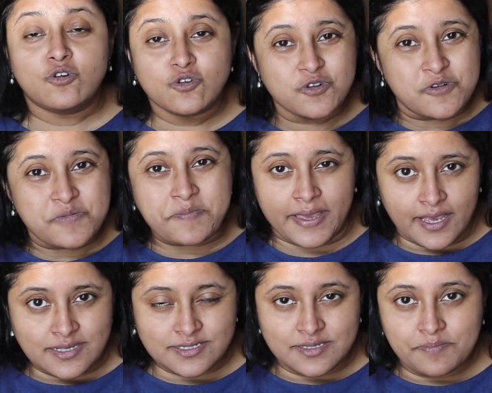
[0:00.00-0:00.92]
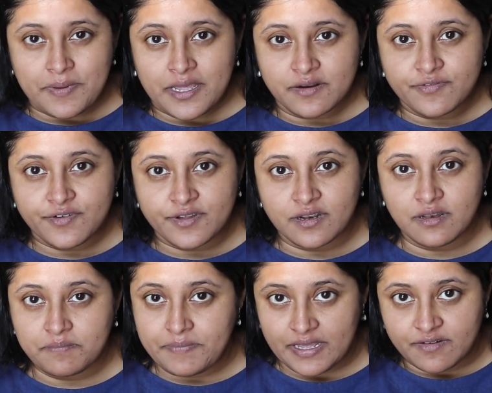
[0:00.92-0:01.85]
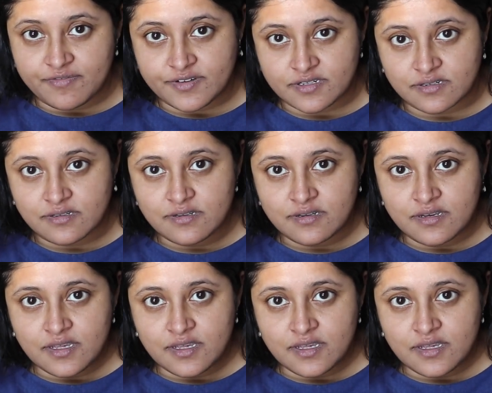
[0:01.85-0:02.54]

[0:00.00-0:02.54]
Who makes the peripheral peripheral?